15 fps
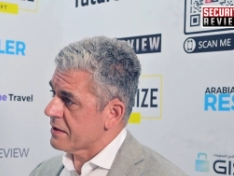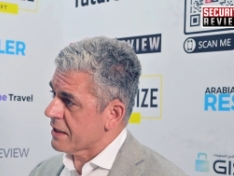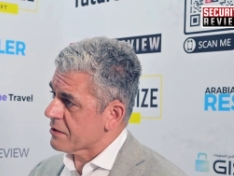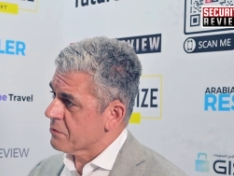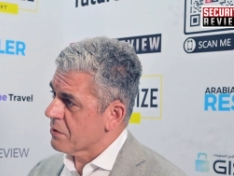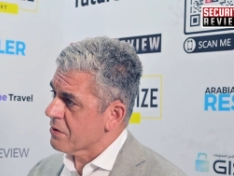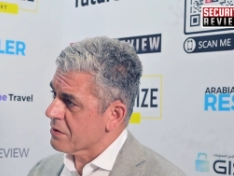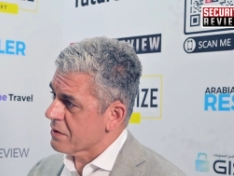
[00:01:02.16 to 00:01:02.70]
the
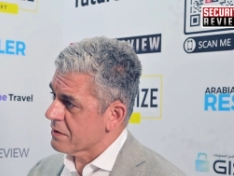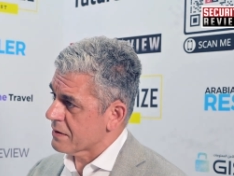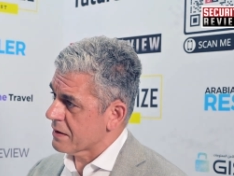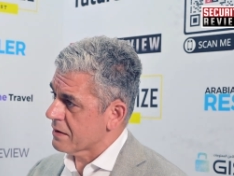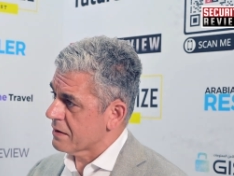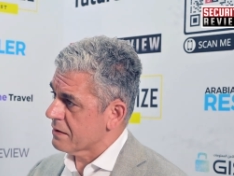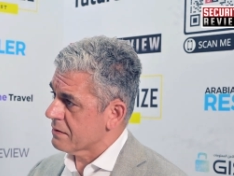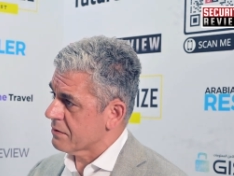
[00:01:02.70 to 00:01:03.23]
network,
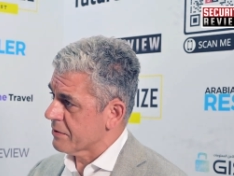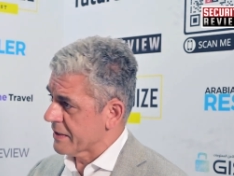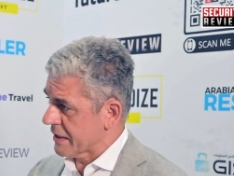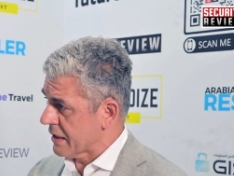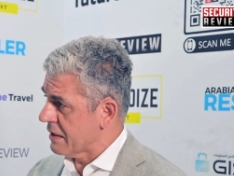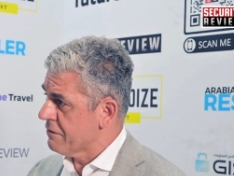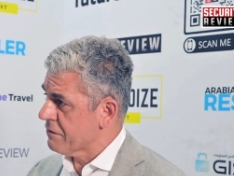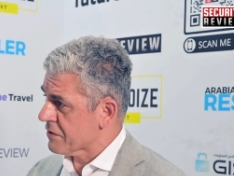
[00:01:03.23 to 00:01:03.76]
the
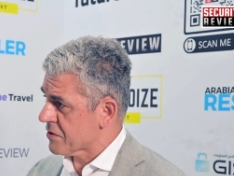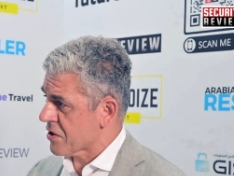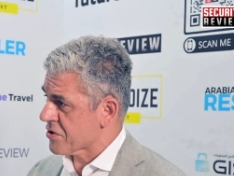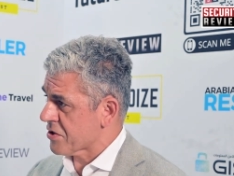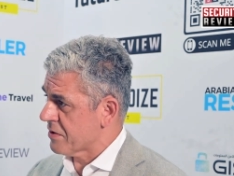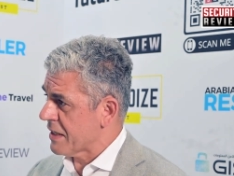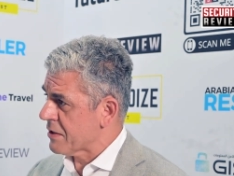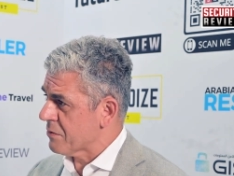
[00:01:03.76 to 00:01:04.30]
critical
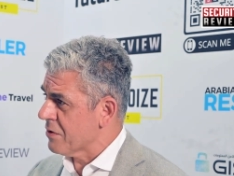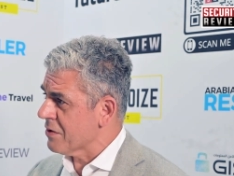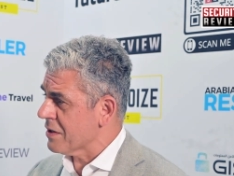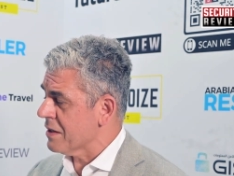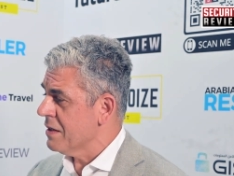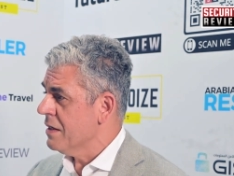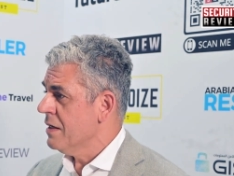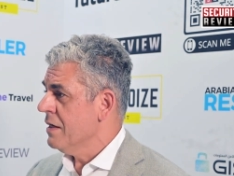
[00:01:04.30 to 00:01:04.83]
infrastructure
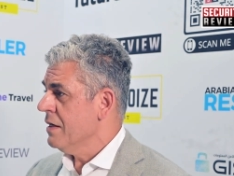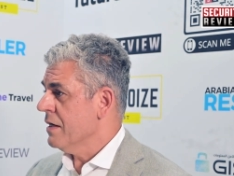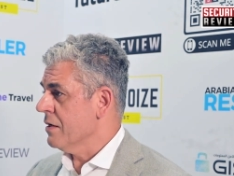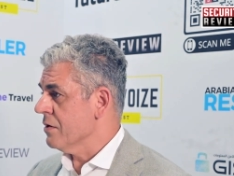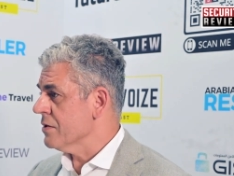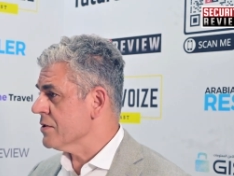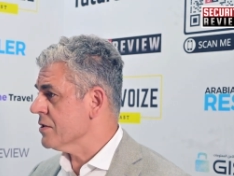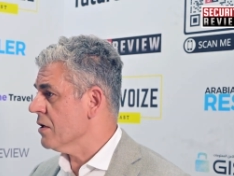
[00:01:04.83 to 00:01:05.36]
network.
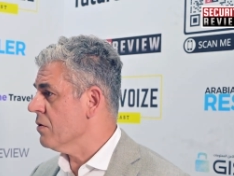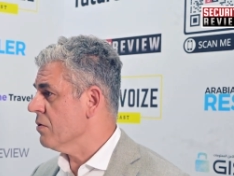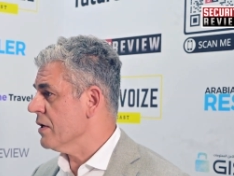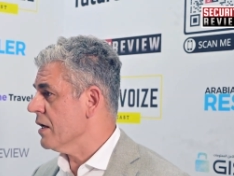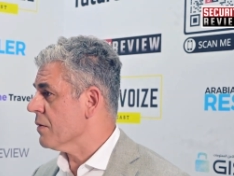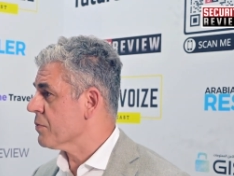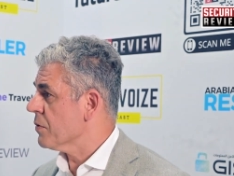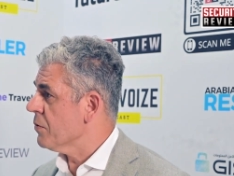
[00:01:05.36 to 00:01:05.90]
And also
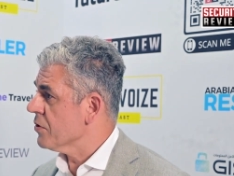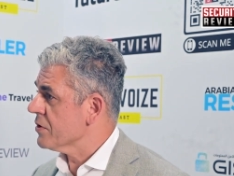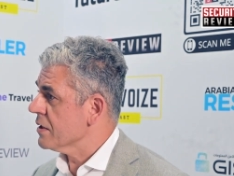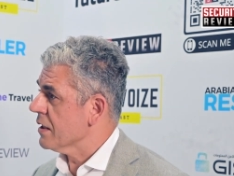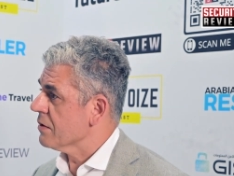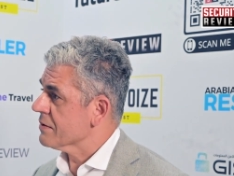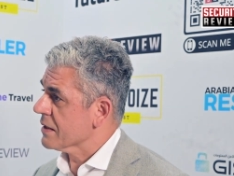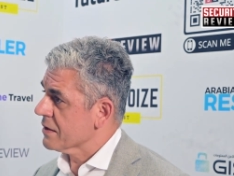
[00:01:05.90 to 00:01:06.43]
we are
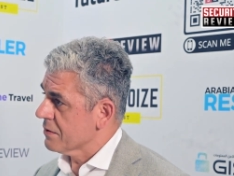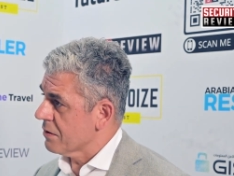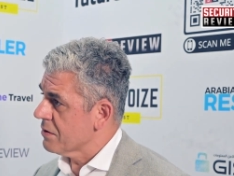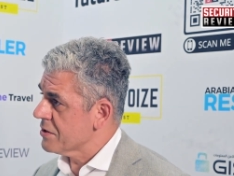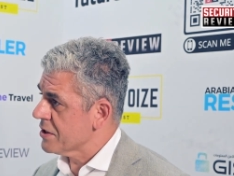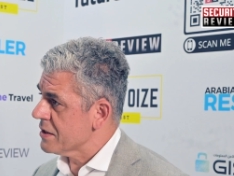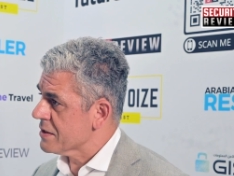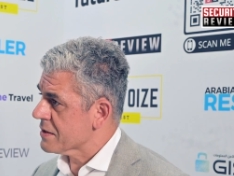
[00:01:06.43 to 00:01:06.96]
promoting our
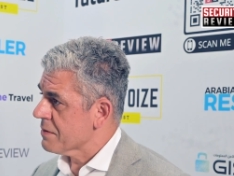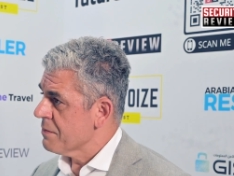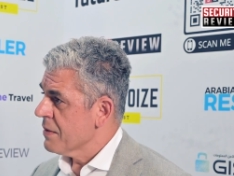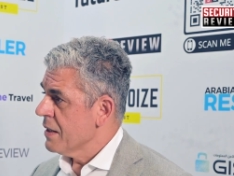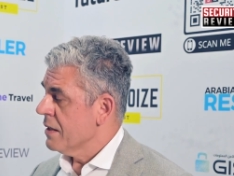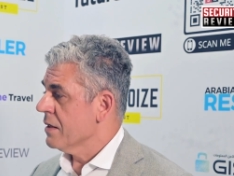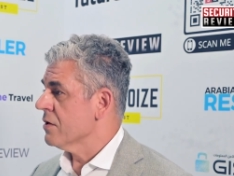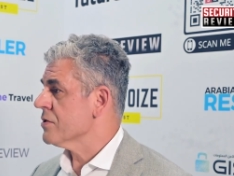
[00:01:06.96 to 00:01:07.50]
technologies
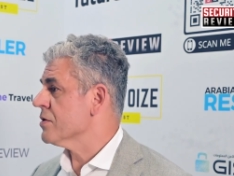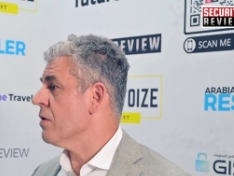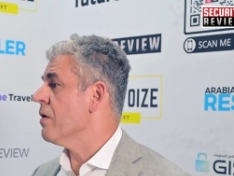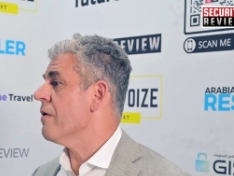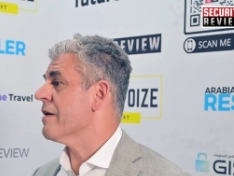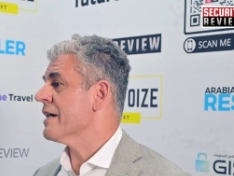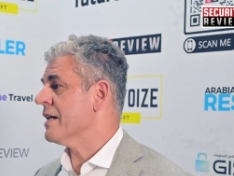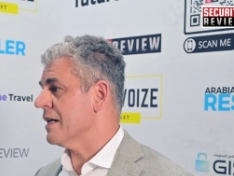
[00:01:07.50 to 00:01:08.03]
and also our